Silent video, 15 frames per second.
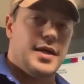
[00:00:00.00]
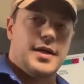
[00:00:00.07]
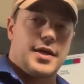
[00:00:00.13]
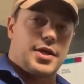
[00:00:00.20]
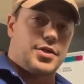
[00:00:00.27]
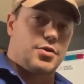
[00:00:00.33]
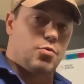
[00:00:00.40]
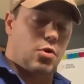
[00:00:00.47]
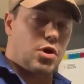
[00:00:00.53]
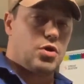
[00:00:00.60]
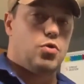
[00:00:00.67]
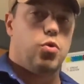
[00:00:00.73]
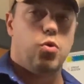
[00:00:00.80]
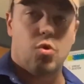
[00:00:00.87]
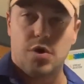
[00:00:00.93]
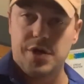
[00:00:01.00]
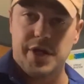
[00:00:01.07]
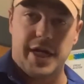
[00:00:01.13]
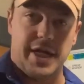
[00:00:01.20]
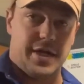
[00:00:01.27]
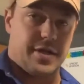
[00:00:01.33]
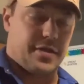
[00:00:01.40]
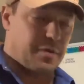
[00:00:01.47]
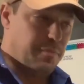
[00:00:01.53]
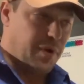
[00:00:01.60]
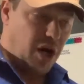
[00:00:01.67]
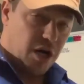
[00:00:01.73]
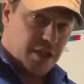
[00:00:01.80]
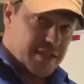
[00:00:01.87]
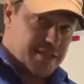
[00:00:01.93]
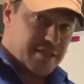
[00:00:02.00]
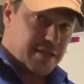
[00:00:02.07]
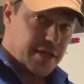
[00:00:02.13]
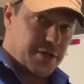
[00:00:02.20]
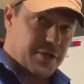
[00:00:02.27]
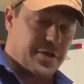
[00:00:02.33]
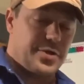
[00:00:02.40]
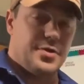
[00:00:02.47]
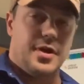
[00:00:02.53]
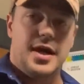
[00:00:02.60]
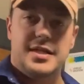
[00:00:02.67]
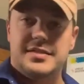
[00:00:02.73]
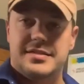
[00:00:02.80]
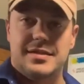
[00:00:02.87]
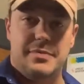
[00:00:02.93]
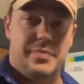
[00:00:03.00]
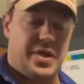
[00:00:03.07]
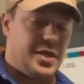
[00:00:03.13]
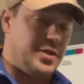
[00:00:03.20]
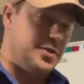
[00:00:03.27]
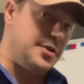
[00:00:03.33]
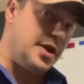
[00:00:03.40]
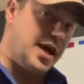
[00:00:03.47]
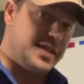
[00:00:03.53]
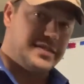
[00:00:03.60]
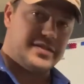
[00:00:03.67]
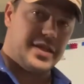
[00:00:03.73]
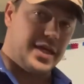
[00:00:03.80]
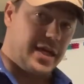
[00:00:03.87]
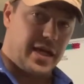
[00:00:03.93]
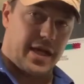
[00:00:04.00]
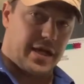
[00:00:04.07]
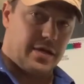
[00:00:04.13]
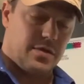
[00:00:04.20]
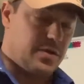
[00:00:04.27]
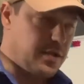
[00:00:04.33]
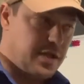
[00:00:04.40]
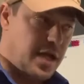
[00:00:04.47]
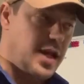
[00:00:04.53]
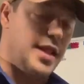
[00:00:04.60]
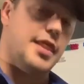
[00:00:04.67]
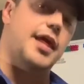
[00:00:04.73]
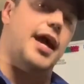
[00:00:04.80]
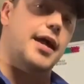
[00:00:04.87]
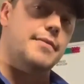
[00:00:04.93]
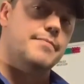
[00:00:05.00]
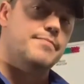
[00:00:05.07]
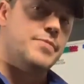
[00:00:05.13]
You are coordinated. The ball is centered. You're not slipping. You're not skidding. None of that.